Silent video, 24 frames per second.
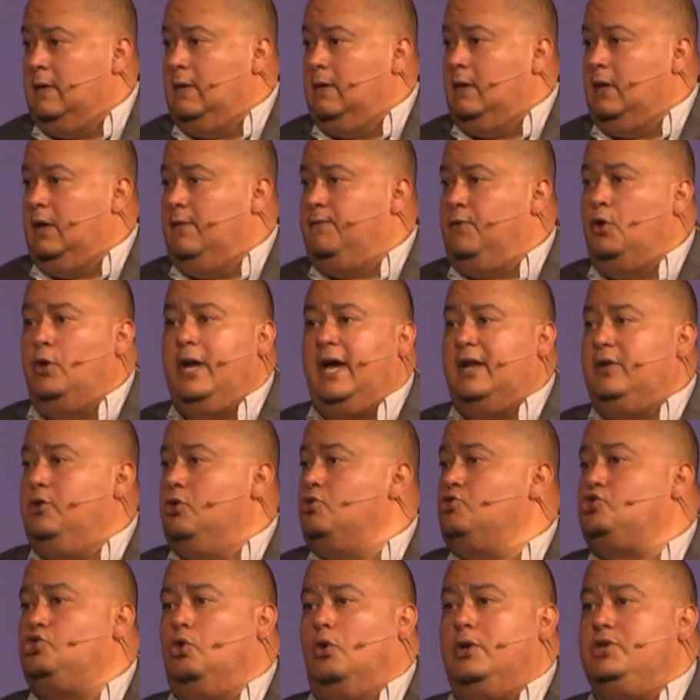If you had your
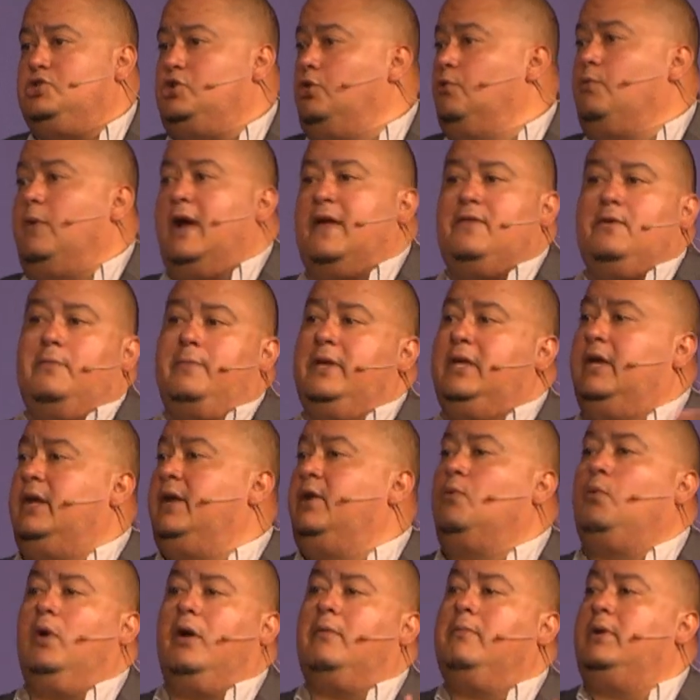choice, you'd rather be
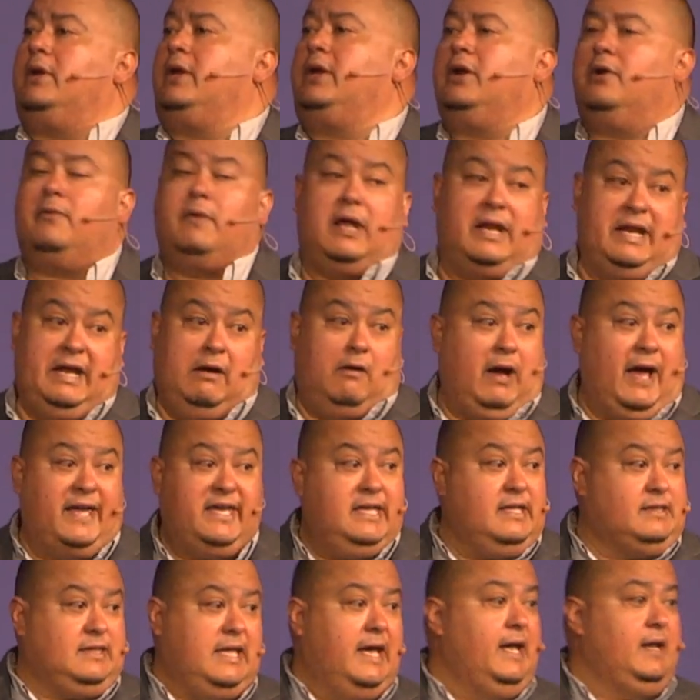anywhere but here right now. I
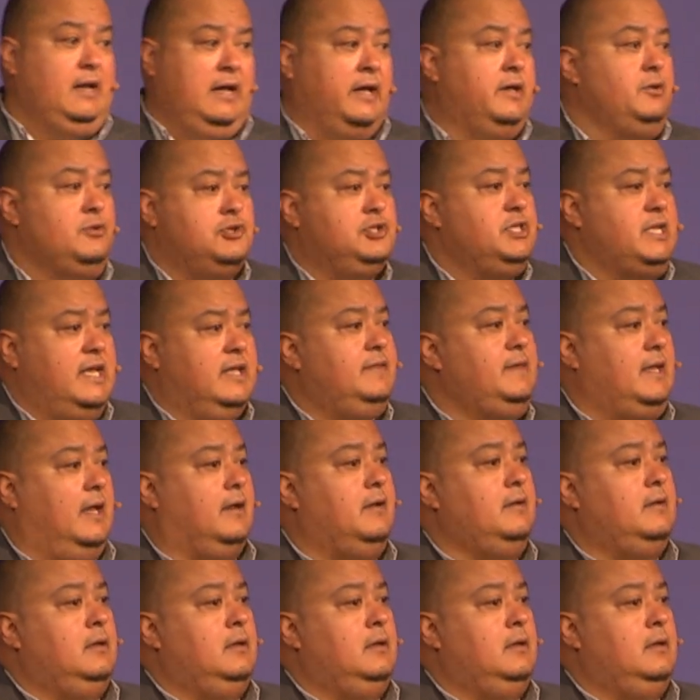get that, I understand that.